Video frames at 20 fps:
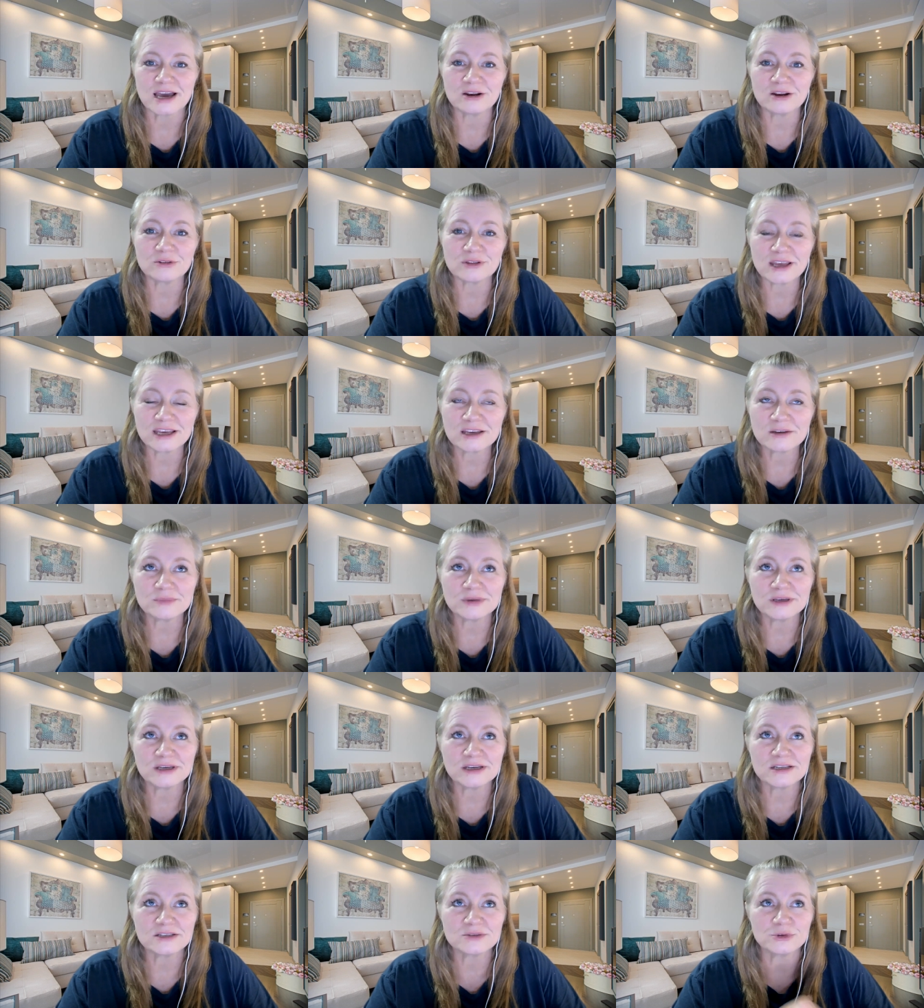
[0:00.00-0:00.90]
I don't like them
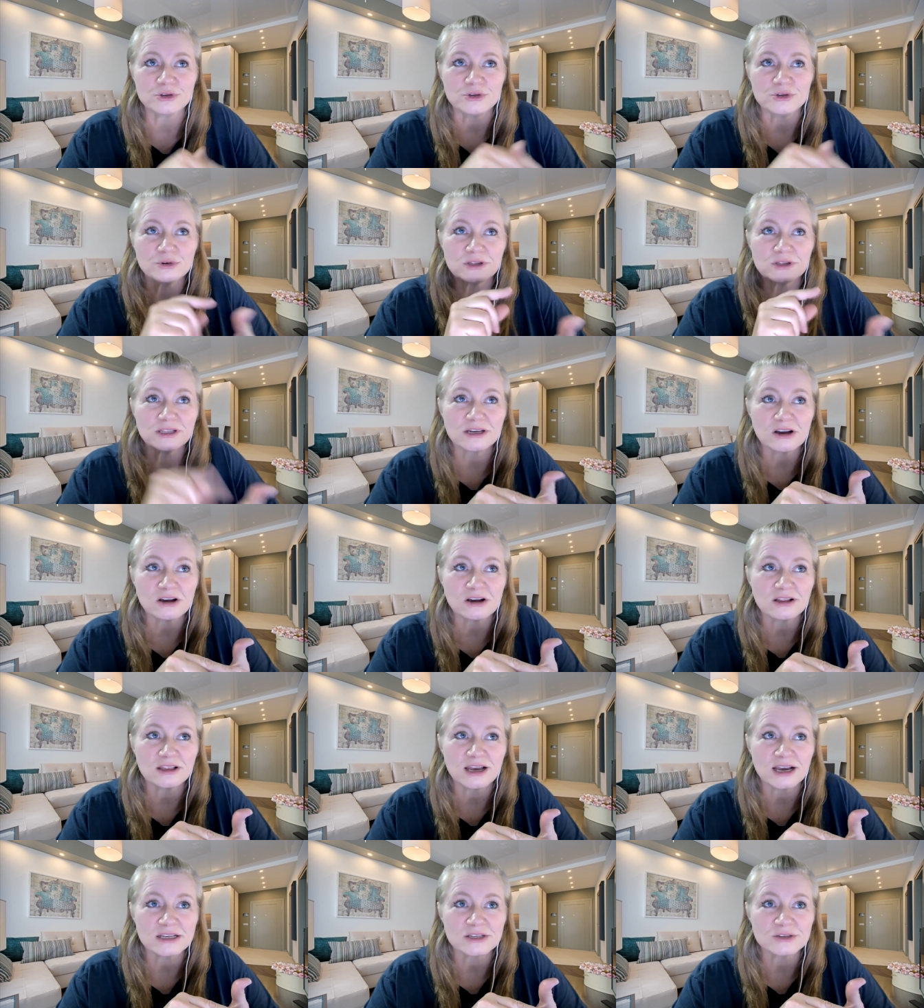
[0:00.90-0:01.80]
because when you click on
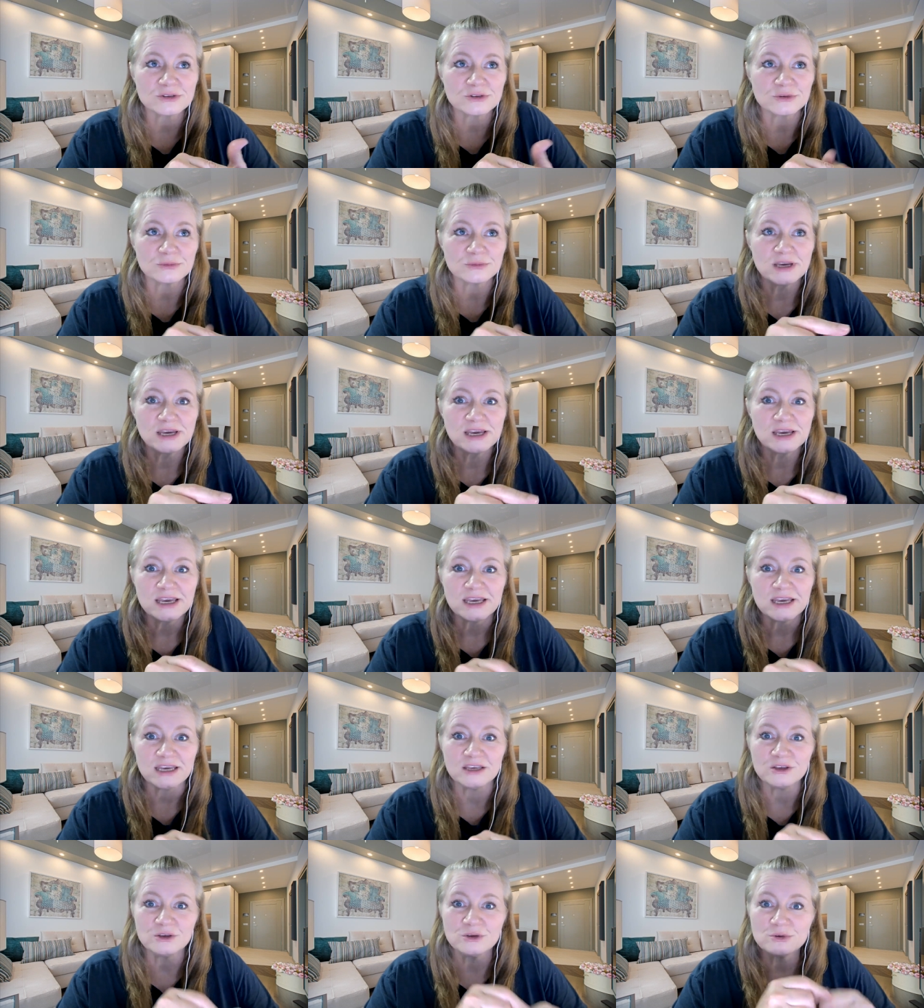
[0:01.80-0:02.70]
Classroom,
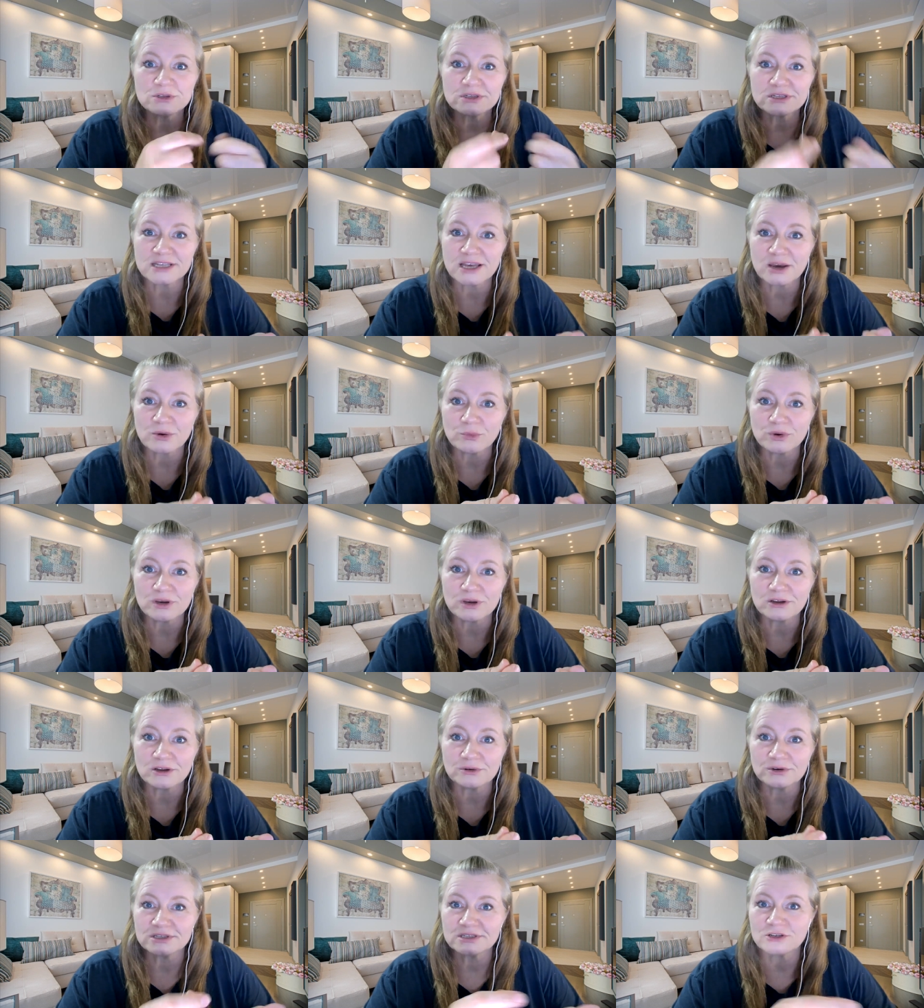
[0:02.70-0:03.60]
it uses that
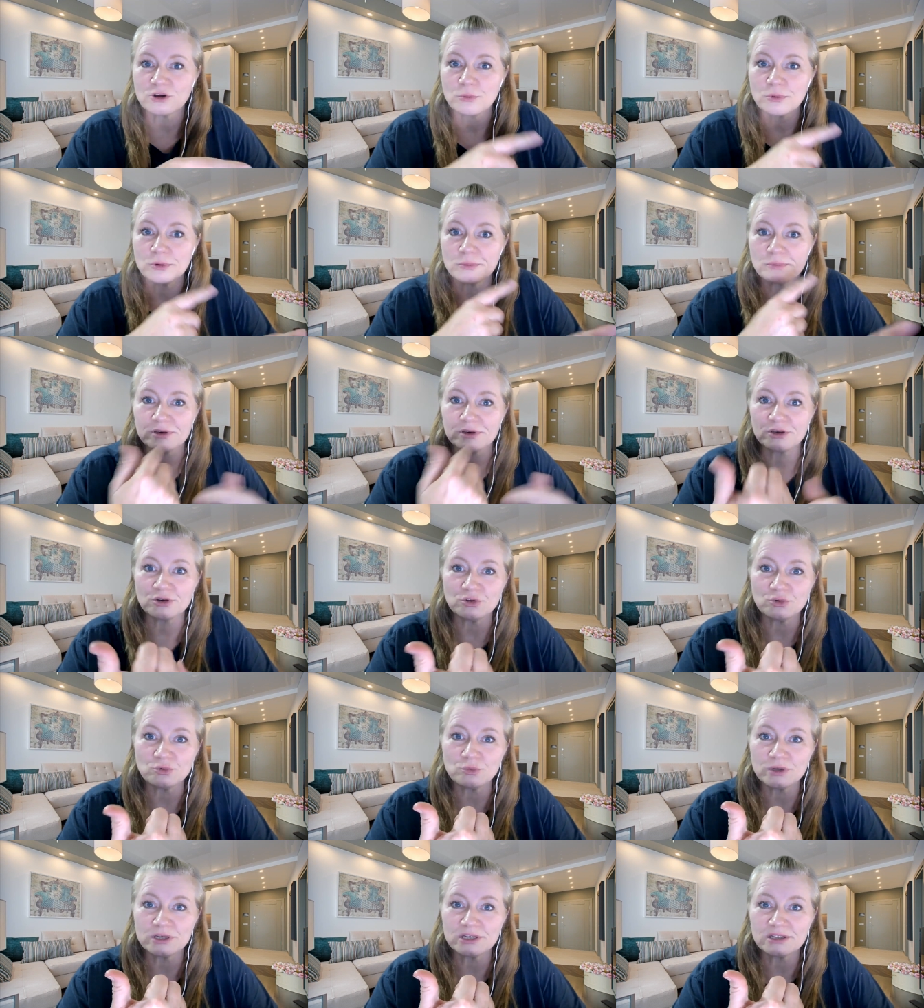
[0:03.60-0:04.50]
window. It doesn't open up a
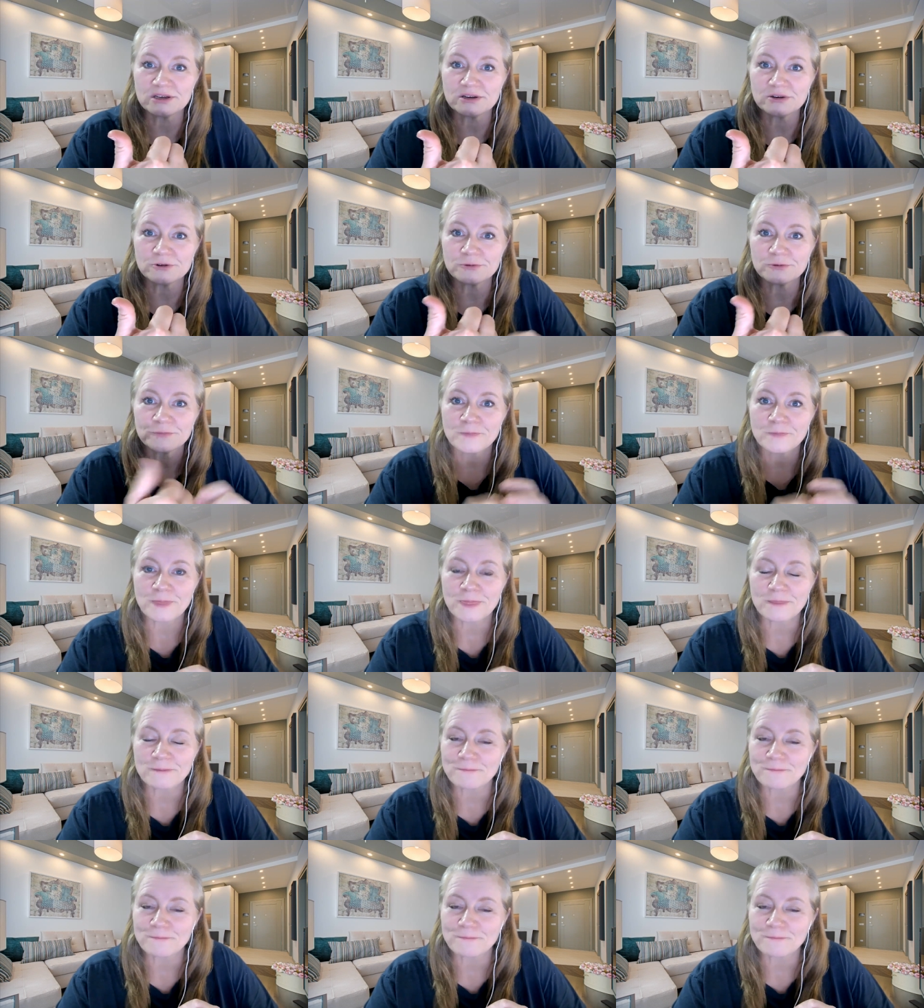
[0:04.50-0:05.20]
new window.